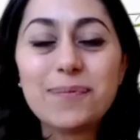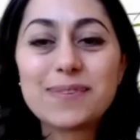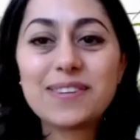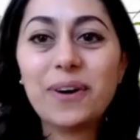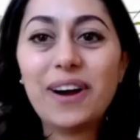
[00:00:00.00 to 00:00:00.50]

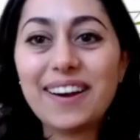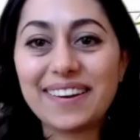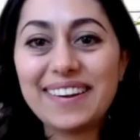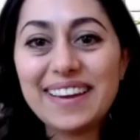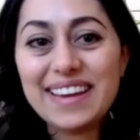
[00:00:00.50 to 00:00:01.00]
So Hung,
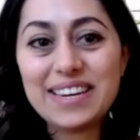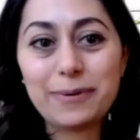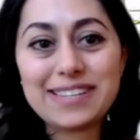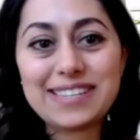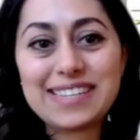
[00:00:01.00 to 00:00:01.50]
do you
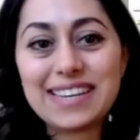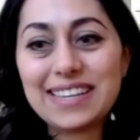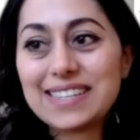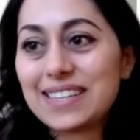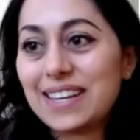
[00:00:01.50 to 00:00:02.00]
want us to tell
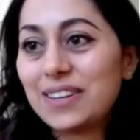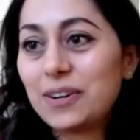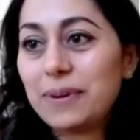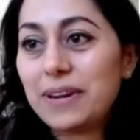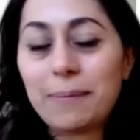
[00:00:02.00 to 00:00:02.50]
us a little
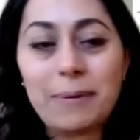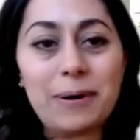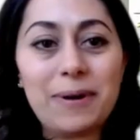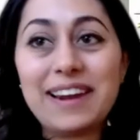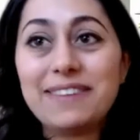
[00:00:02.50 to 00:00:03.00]
bit
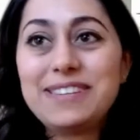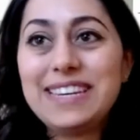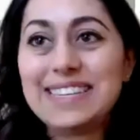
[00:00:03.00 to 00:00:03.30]
about NFTs?